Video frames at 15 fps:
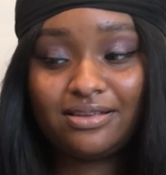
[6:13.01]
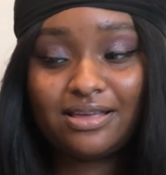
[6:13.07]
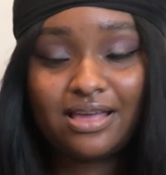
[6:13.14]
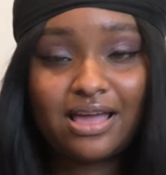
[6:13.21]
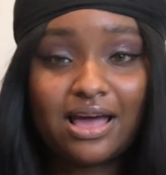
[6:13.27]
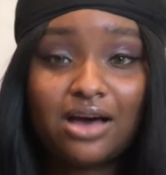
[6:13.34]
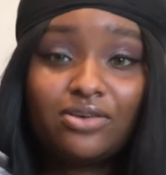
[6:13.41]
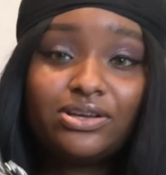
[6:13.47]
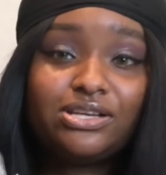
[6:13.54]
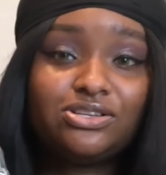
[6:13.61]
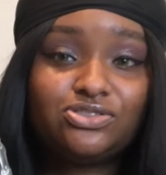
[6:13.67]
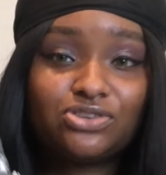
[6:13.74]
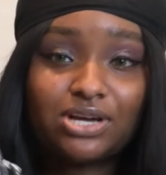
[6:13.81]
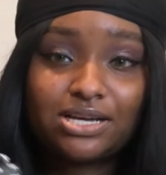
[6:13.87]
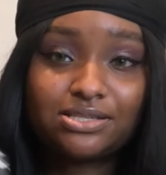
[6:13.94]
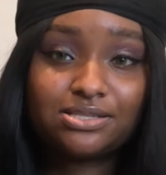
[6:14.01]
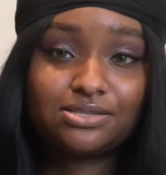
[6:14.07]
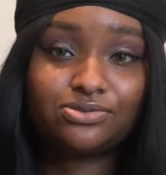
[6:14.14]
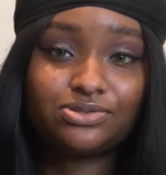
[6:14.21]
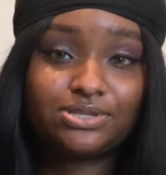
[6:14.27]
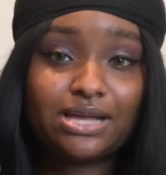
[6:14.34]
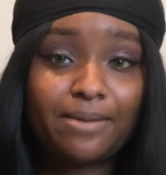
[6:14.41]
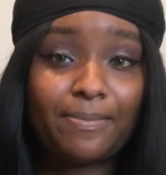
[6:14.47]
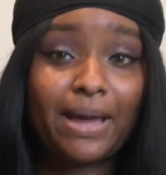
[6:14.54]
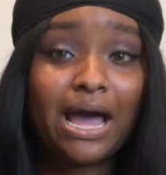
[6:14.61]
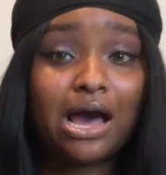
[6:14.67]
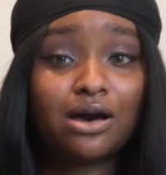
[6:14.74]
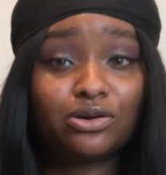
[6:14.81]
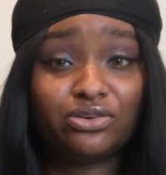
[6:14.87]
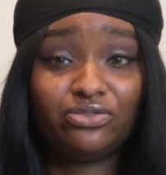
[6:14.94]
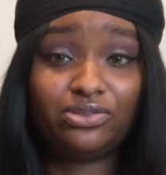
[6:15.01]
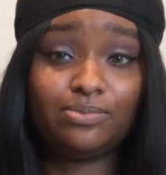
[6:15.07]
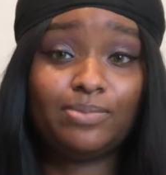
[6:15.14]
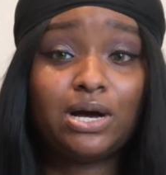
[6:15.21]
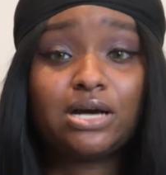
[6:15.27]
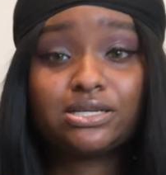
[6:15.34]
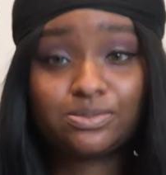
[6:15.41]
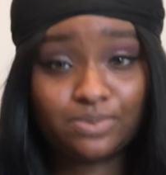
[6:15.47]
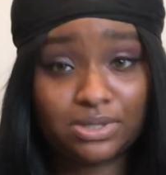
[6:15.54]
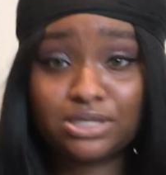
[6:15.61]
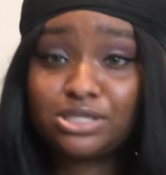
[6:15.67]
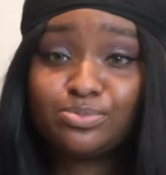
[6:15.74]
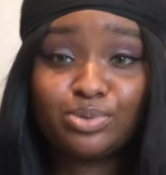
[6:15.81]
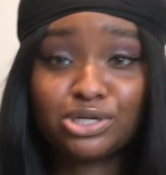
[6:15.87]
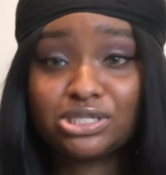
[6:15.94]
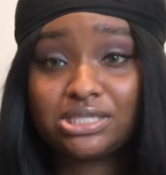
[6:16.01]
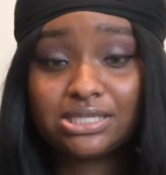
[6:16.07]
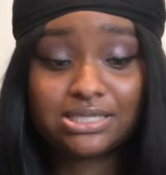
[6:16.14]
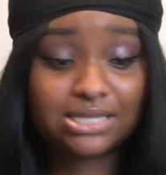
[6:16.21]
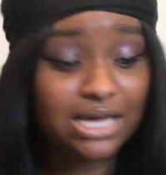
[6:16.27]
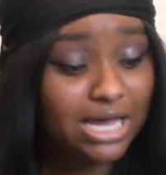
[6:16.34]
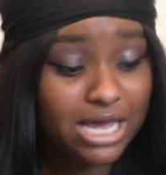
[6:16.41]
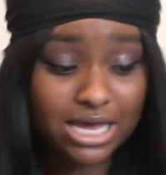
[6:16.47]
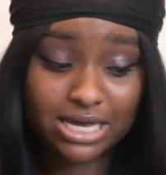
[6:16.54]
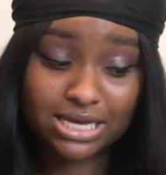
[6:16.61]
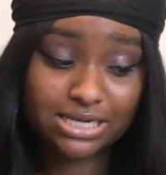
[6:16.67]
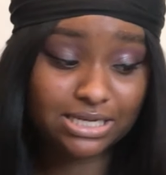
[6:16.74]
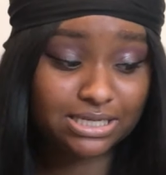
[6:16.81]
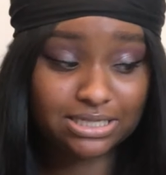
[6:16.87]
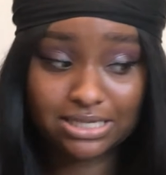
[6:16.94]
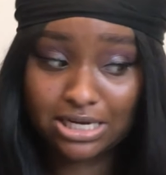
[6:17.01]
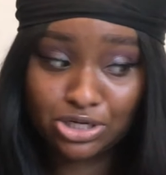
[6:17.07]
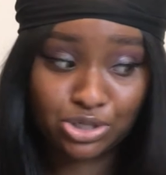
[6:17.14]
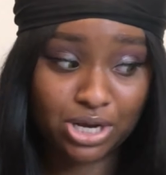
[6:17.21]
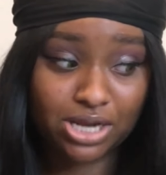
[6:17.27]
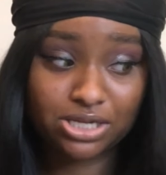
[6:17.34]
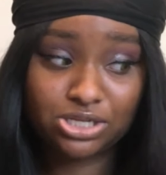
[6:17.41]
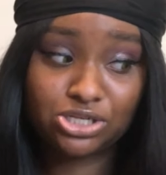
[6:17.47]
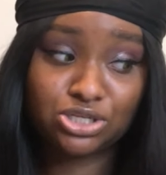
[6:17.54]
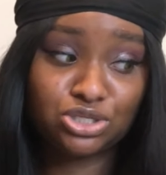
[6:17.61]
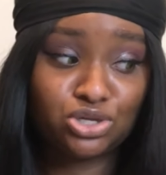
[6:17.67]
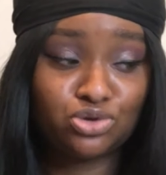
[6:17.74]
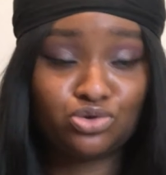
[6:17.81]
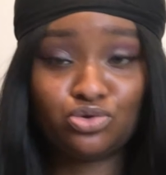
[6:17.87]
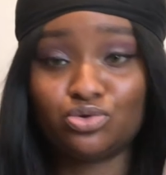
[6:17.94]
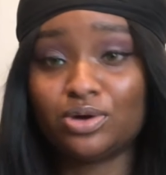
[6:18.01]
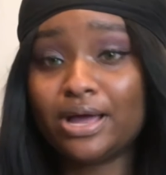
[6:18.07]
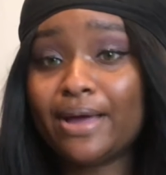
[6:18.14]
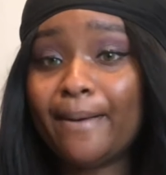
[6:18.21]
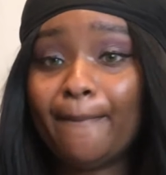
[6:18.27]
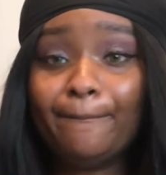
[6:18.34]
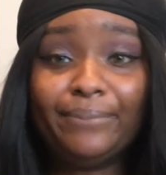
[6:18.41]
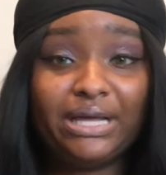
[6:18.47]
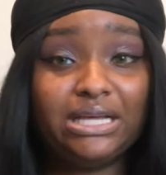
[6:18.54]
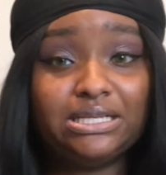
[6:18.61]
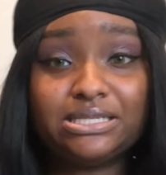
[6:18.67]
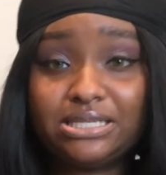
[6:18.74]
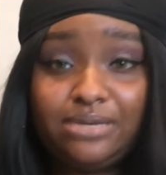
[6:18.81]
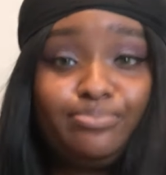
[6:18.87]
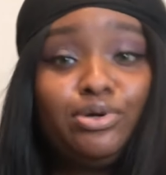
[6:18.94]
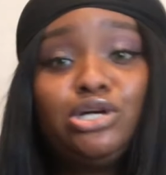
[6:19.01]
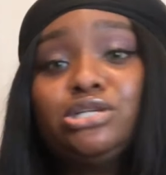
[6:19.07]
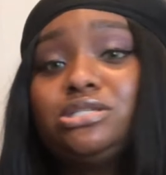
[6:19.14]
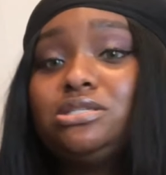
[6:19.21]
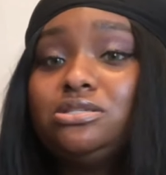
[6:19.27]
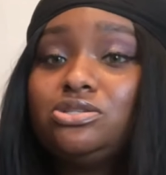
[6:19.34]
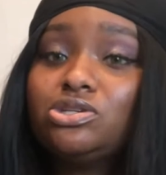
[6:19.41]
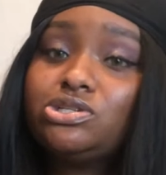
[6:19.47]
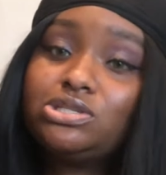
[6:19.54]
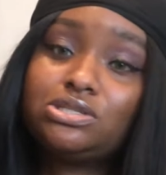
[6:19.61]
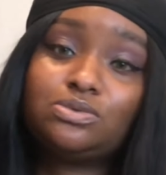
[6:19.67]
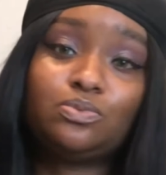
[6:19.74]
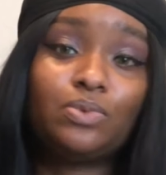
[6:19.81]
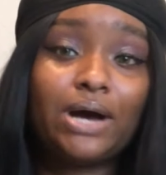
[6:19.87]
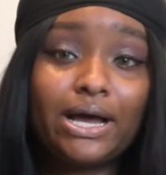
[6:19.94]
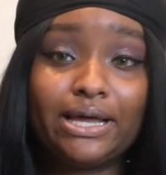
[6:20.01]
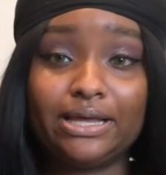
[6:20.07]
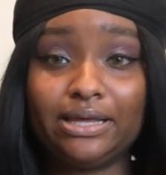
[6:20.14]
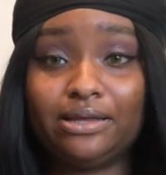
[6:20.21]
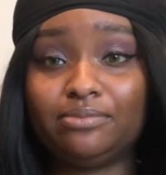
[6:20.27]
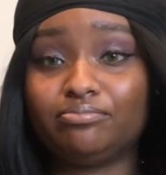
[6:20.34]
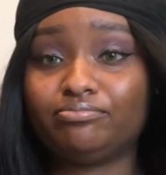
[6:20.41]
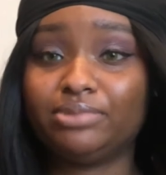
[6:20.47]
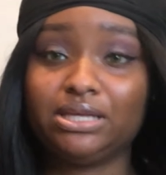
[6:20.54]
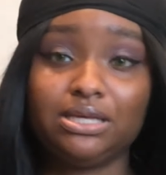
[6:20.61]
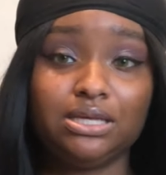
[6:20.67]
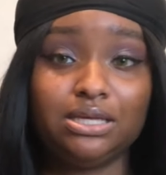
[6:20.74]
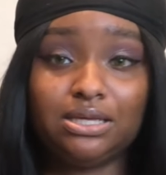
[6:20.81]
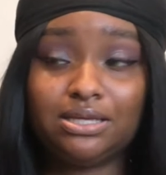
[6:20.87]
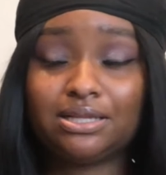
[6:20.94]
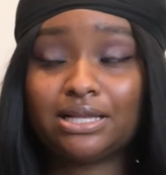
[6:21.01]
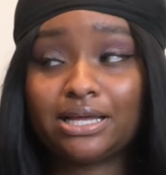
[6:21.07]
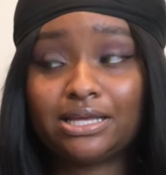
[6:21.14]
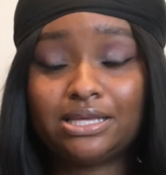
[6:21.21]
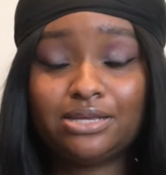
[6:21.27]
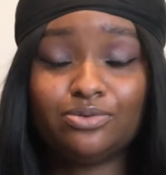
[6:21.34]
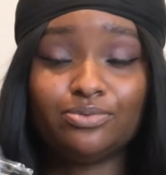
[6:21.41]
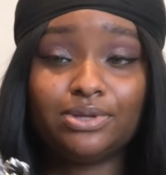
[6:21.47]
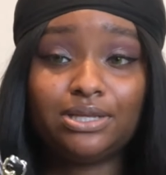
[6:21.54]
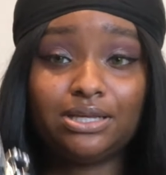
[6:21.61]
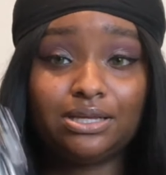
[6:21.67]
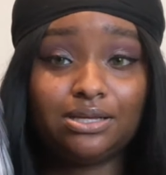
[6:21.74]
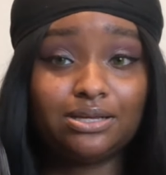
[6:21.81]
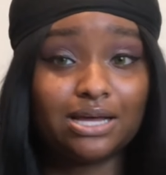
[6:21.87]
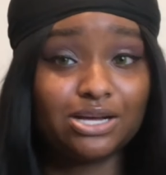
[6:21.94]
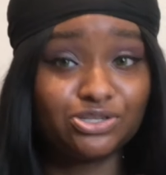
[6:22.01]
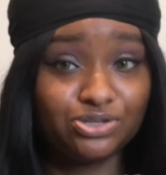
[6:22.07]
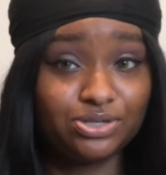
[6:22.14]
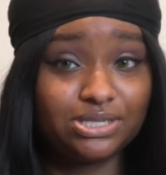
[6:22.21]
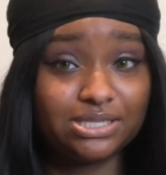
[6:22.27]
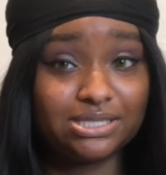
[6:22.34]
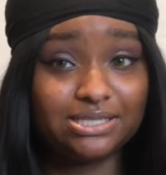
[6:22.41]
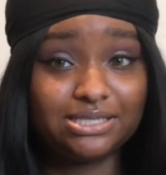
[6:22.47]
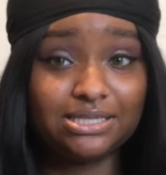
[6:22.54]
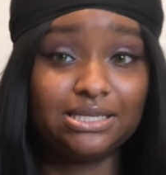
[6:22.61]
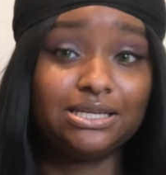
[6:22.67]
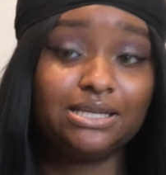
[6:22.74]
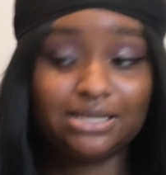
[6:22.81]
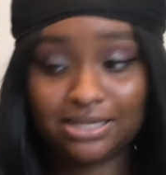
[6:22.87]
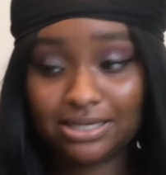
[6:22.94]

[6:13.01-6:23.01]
how he tries to step out of the box with his purses. He does not try to just do basic purses or just white, pink. Like he really, as you can see,